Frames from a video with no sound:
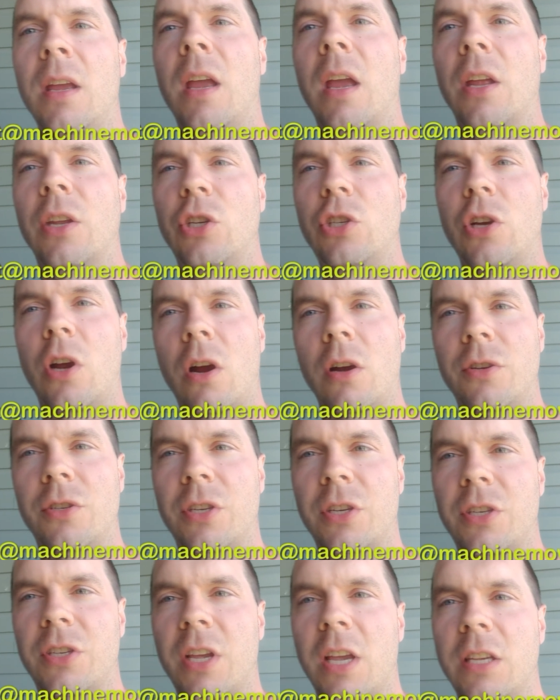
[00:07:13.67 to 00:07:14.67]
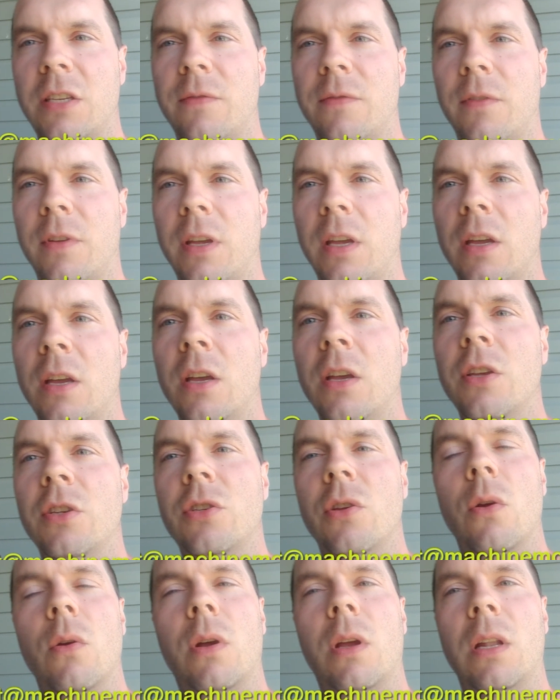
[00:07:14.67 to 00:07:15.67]
and charred successfully
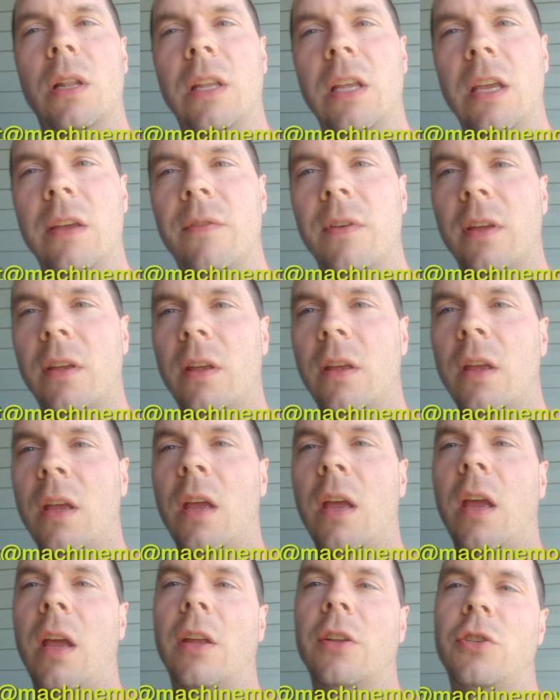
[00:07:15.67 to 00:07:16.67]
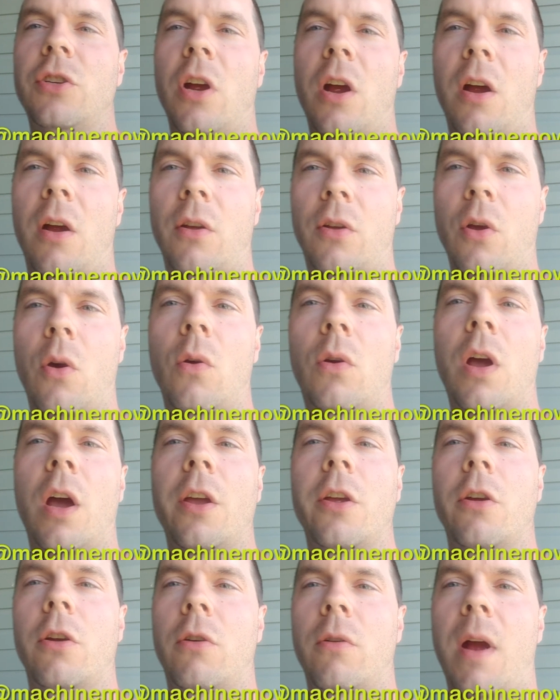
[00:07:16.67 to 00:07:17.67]
so it can leave it and go
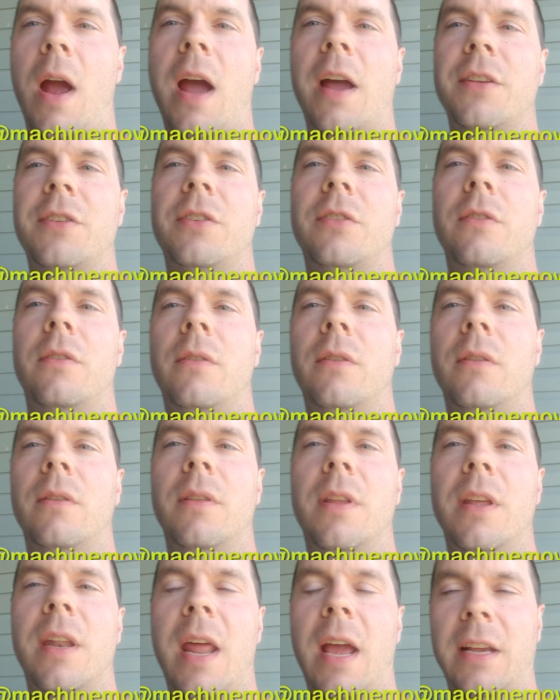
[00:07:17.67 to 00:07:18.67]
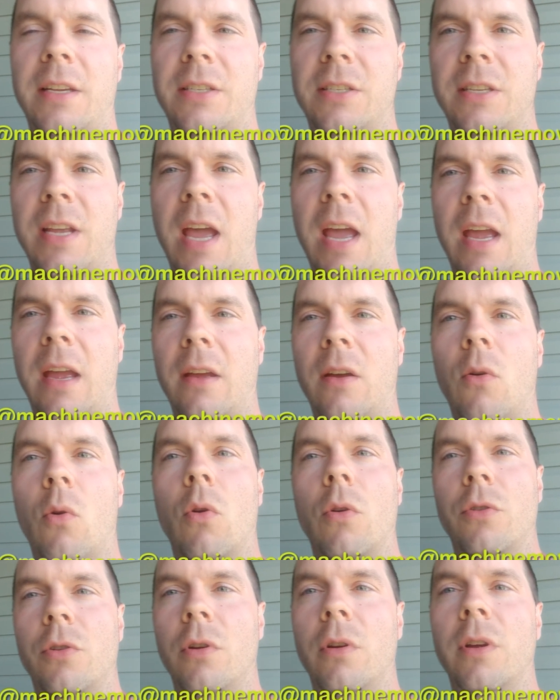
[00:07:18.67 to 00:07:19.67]
cut your grass the next day
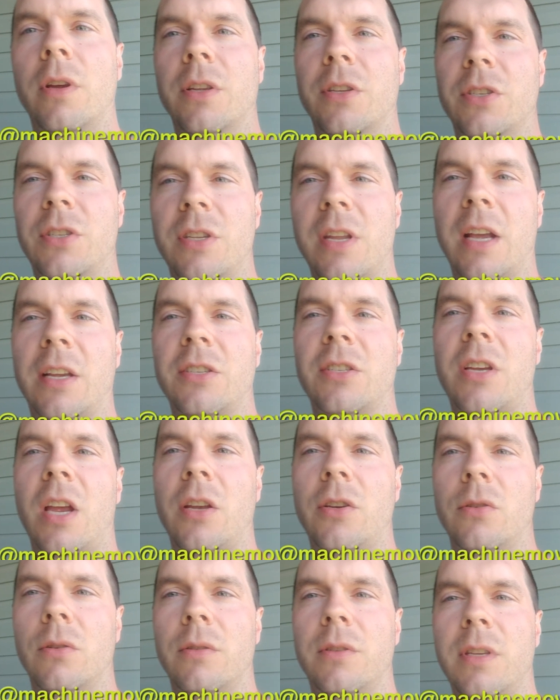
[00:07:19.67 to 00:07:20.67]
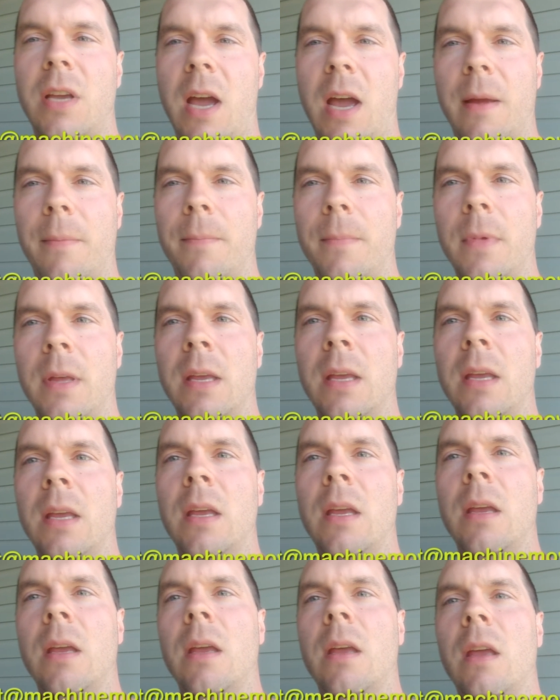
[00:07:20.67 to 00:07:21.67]
or during its next scheduled time.
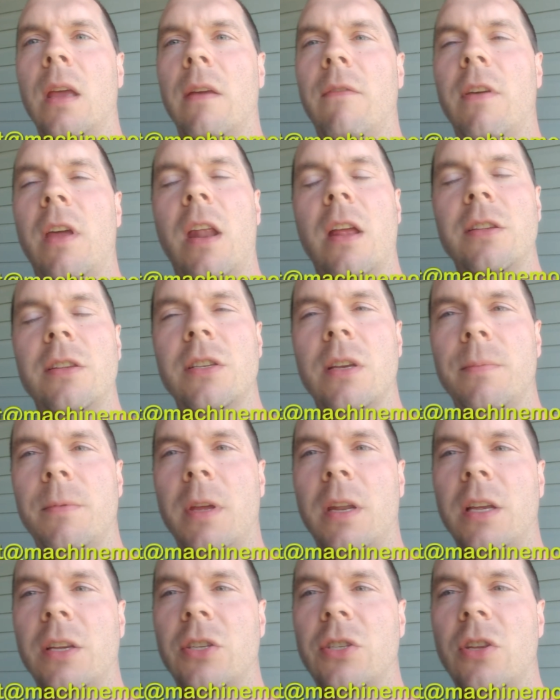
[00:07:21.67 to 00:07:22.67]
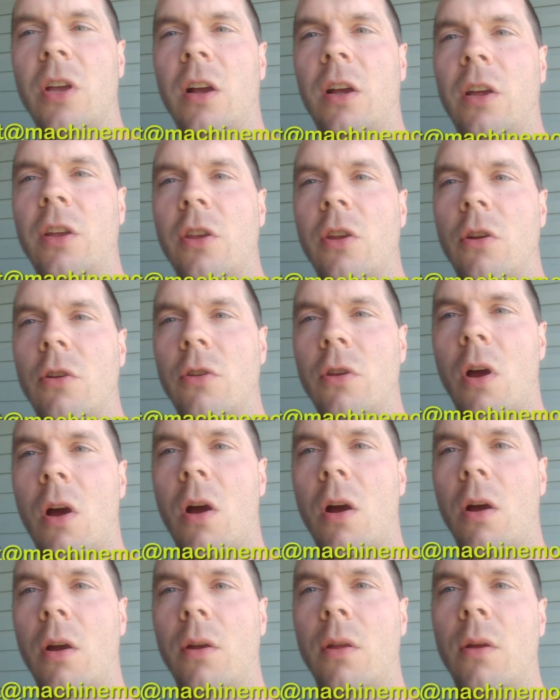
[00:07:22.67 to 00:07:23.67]
If it ends up getting stuck in your
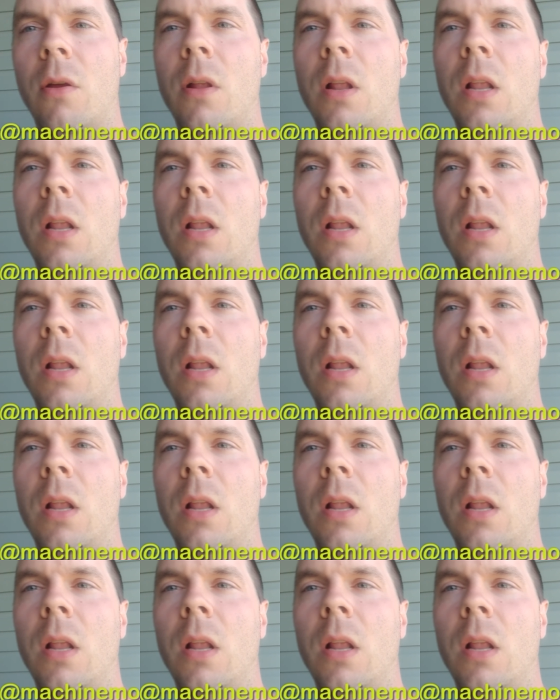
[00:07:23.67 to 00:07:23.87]
yard,